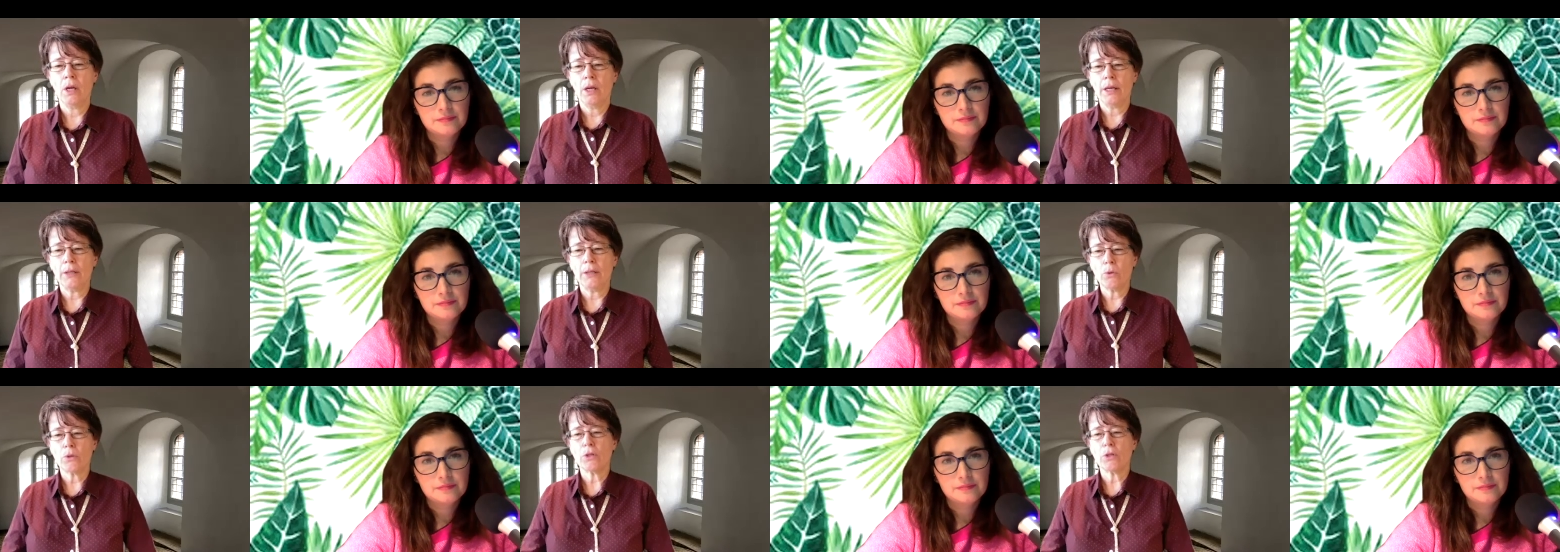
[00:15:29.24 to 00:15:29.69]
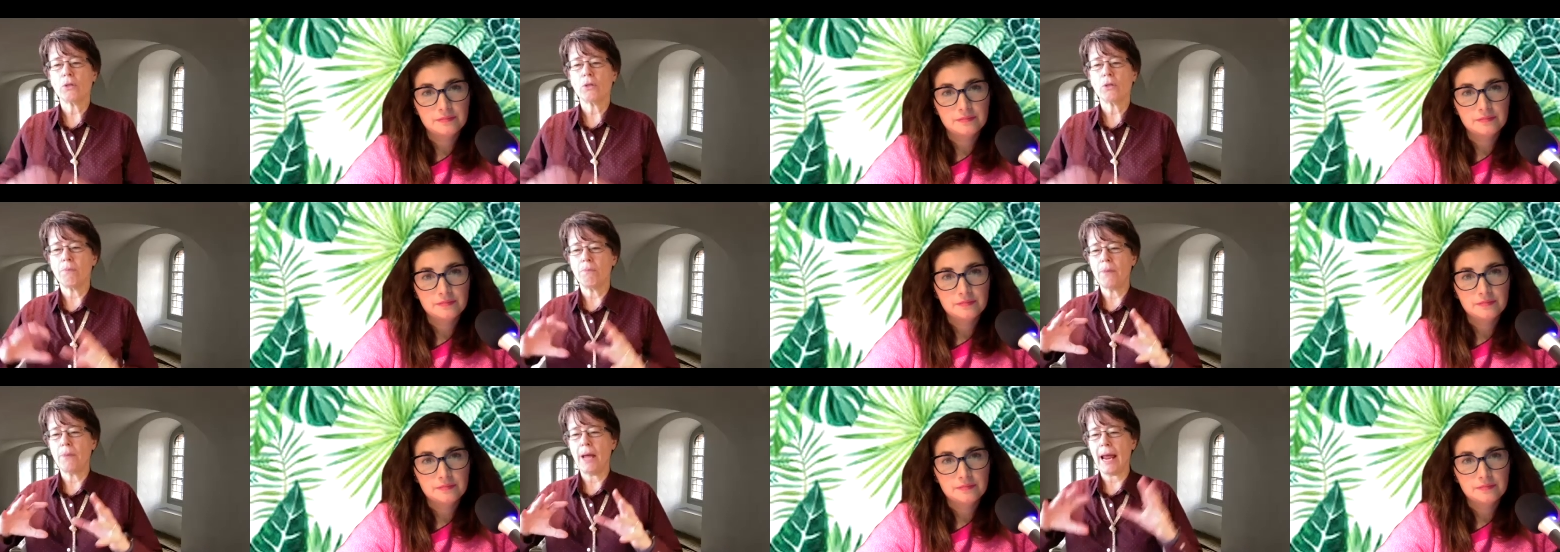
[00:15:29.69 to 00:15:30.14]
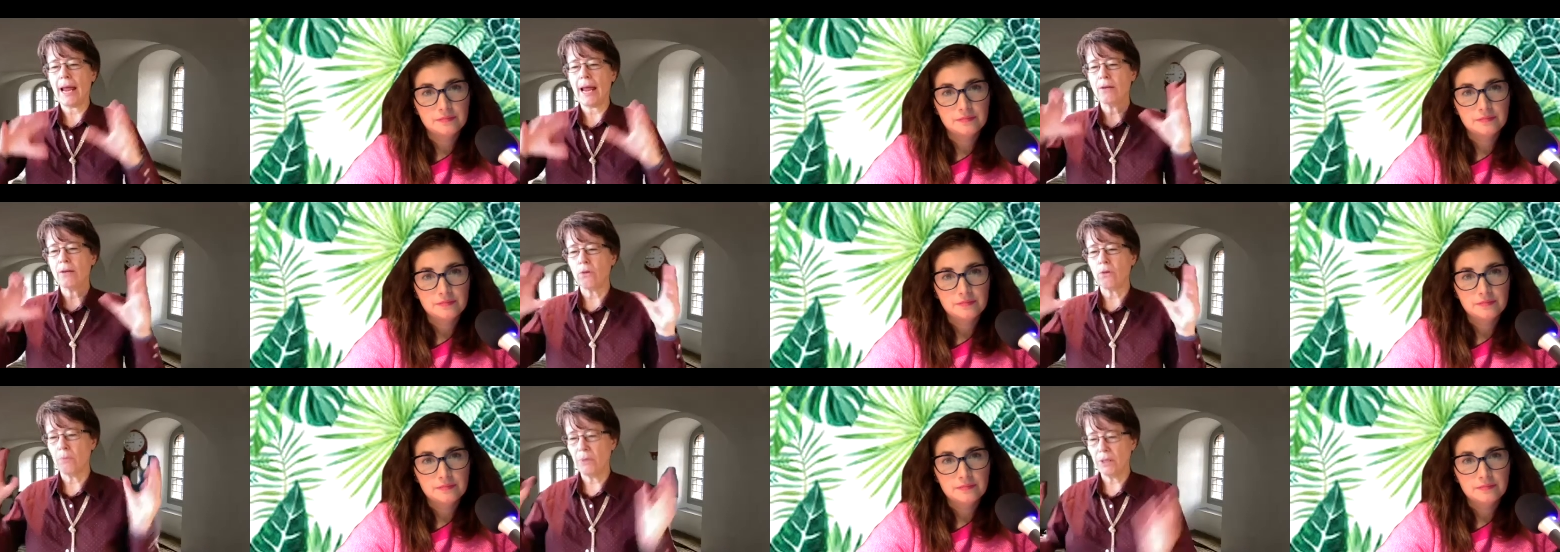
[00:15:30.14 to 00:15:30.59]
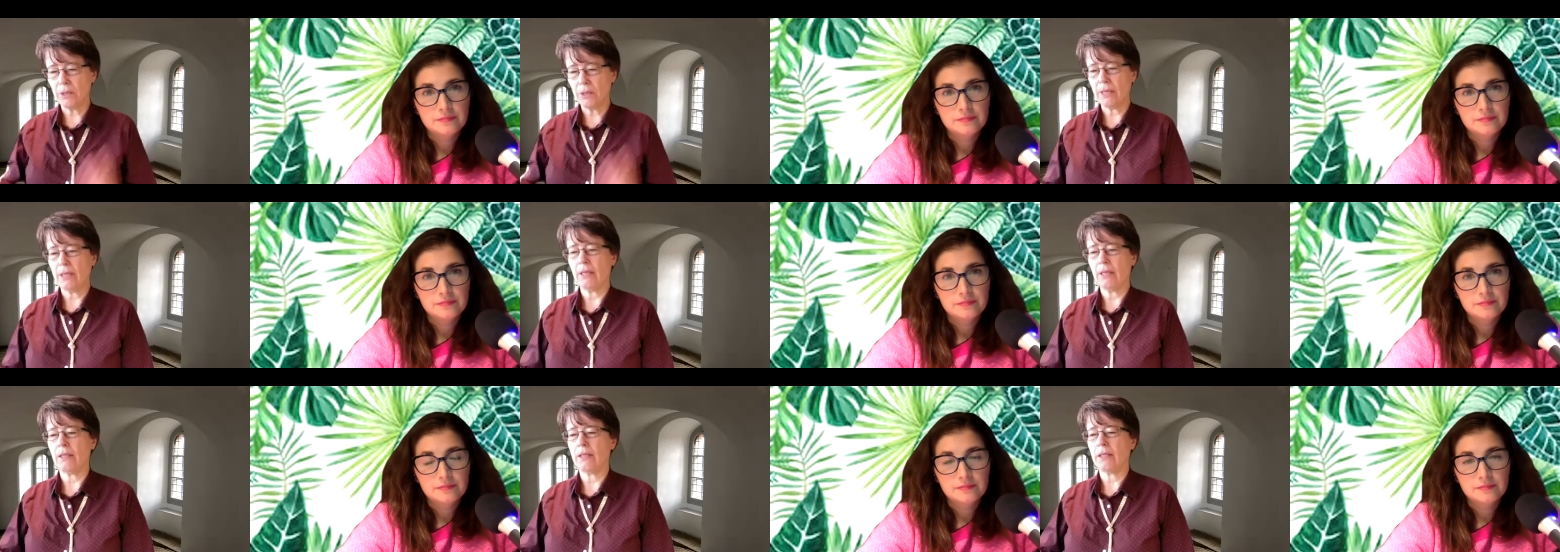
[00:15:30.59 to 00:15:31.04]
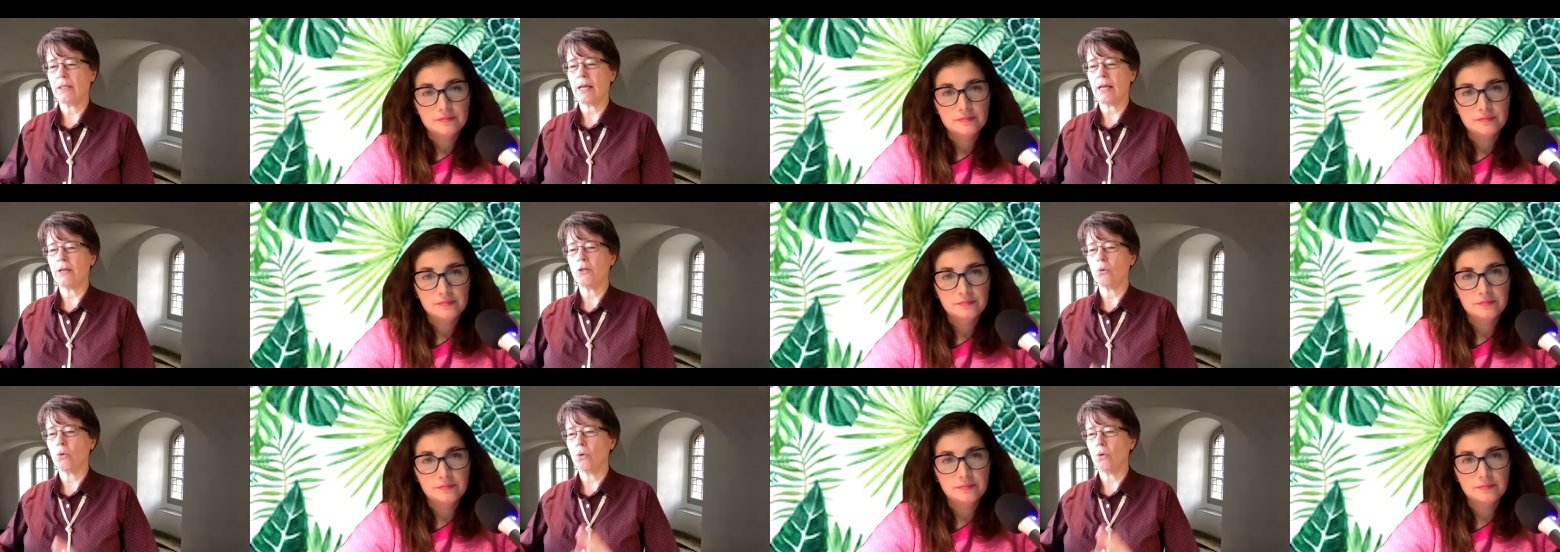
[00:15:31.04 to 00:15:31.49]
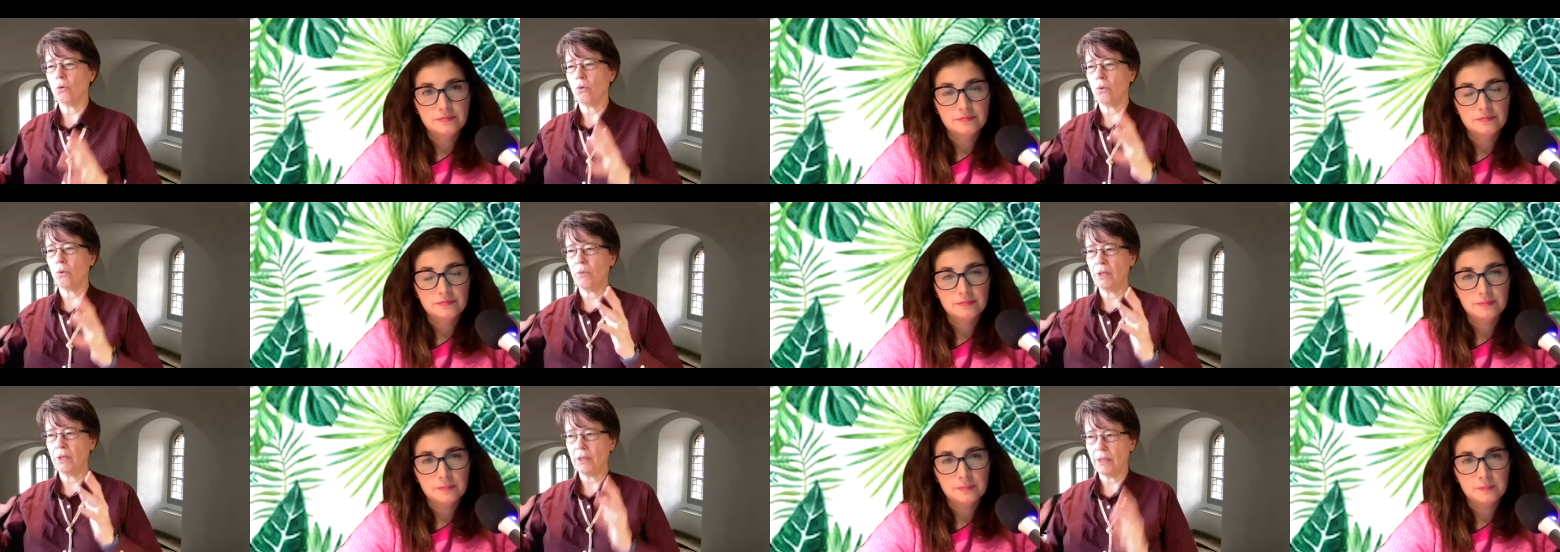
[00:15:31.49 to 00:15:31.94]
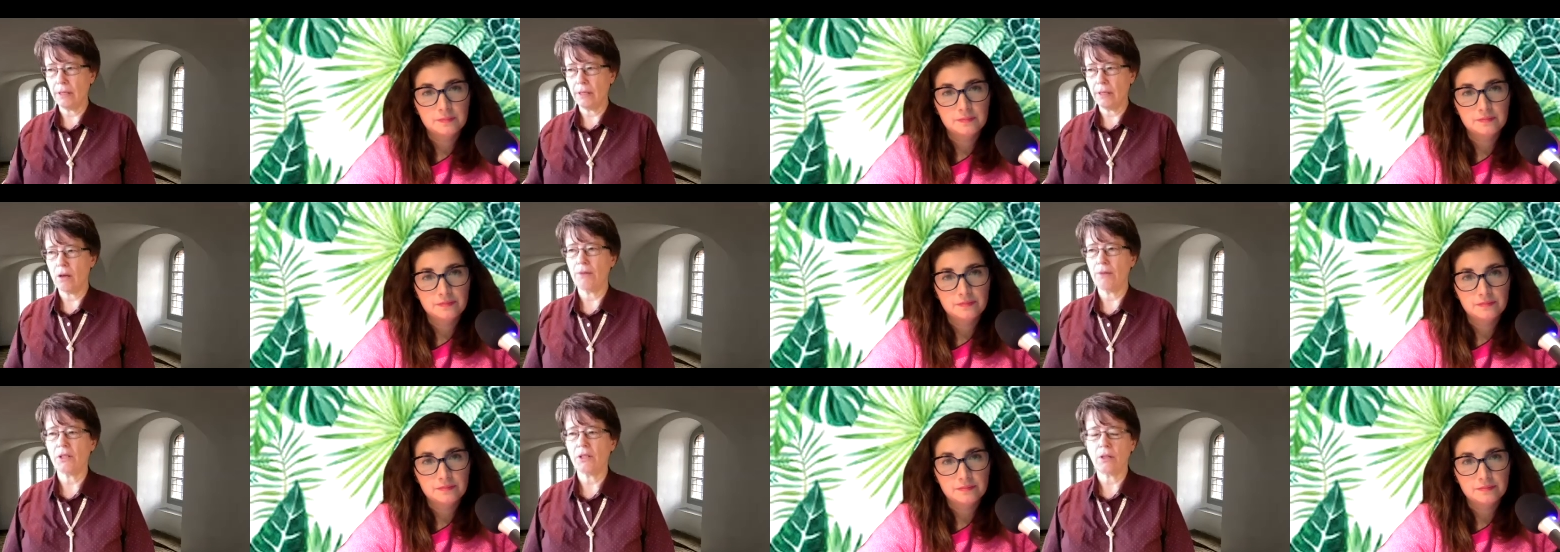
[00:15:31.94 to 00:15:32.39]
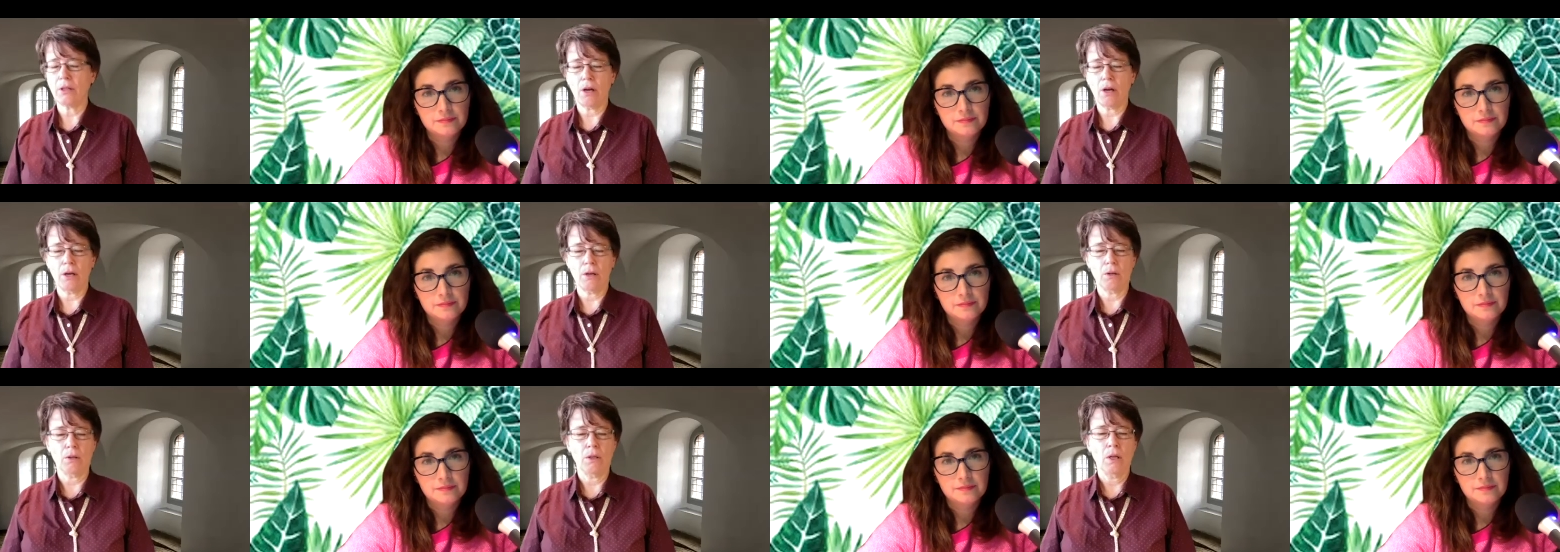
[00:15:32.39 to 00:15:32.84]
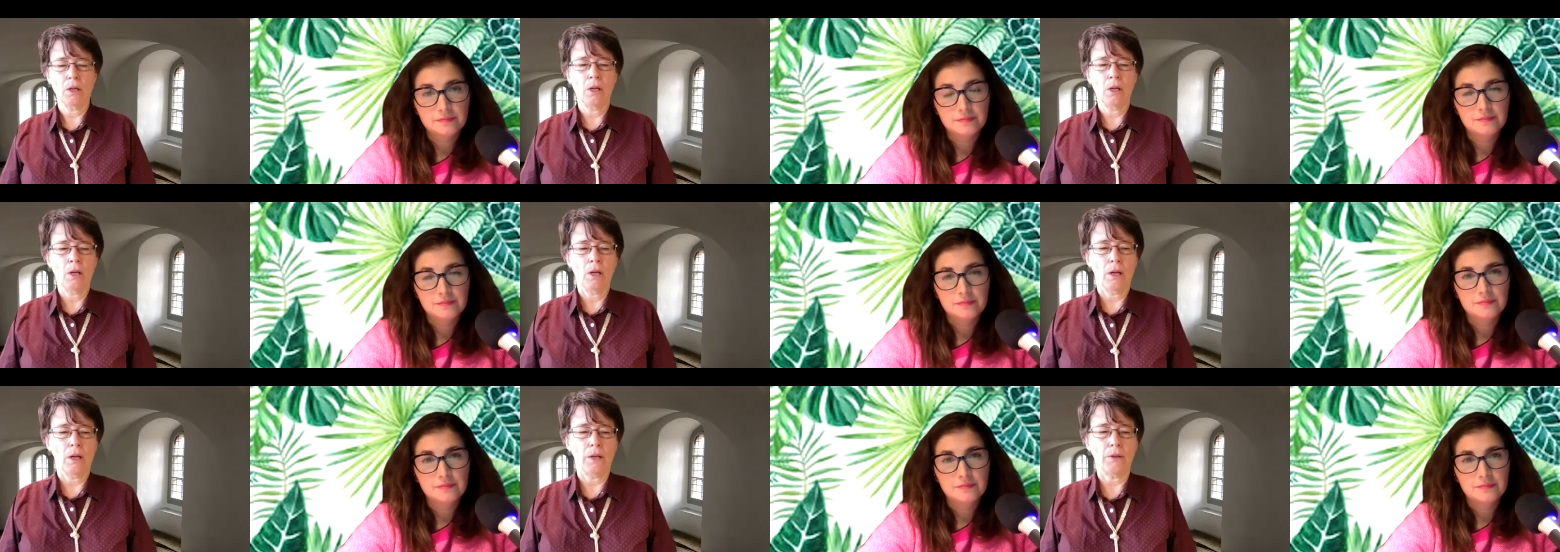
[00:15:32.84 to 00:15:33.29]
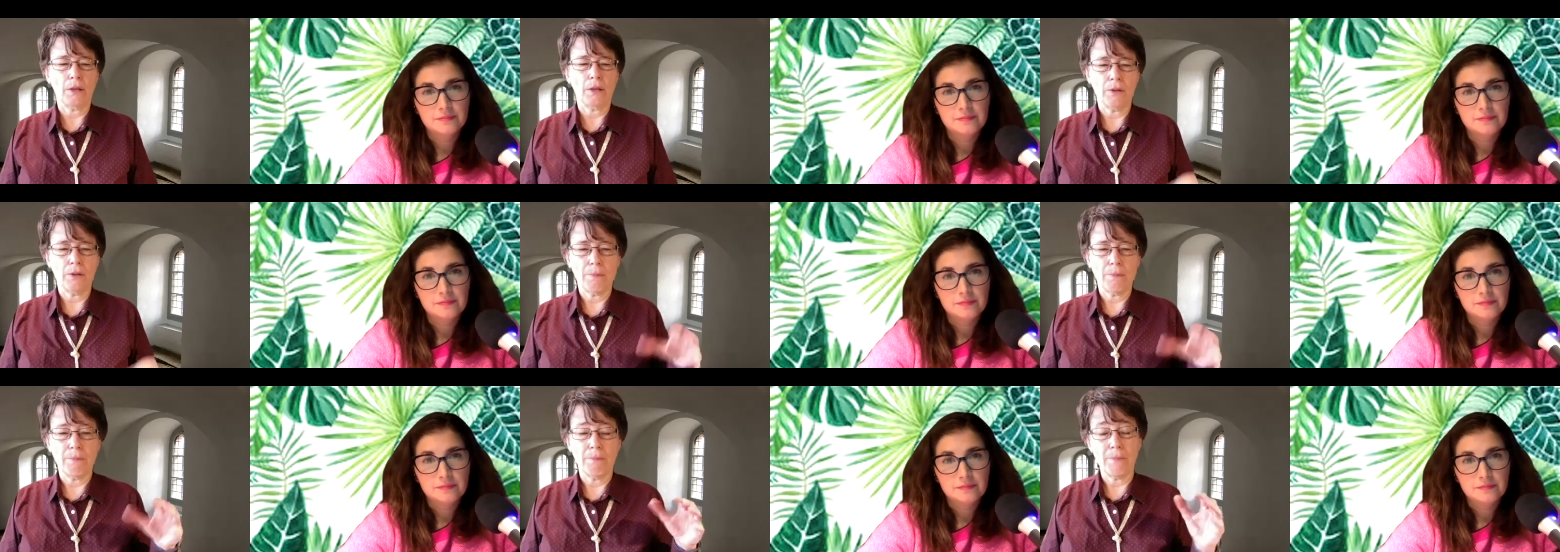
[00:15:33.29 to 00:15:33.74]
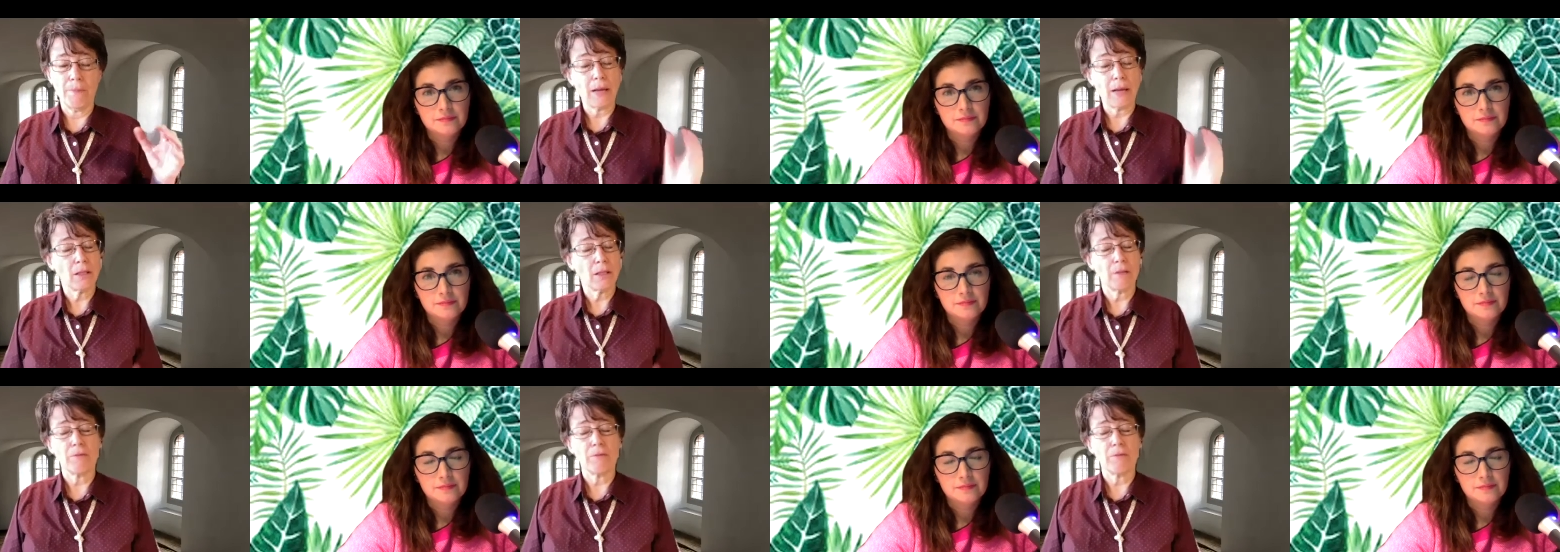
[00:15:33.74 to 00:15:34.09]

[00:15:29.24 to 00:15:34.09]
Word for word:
Speaker 1: in order to handle the busy schedule, the busy lifestyle, the massive